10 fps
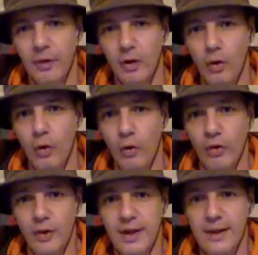all
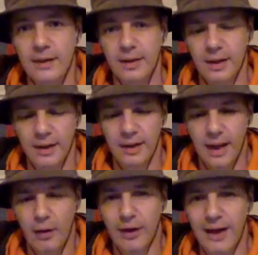that the
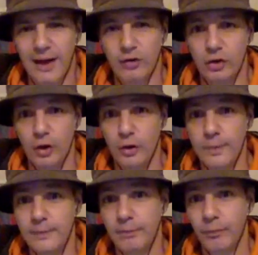Hurricanes could do
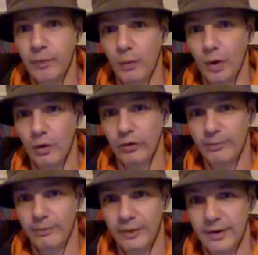was
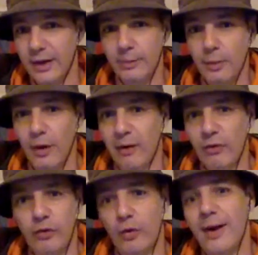kick the ball
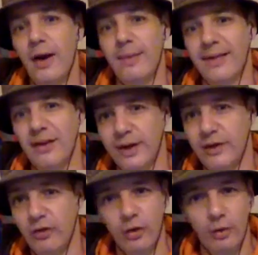out to around about their
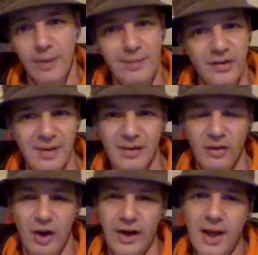22 or maybe the 10-meter
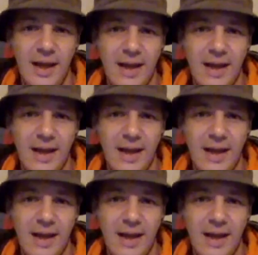line,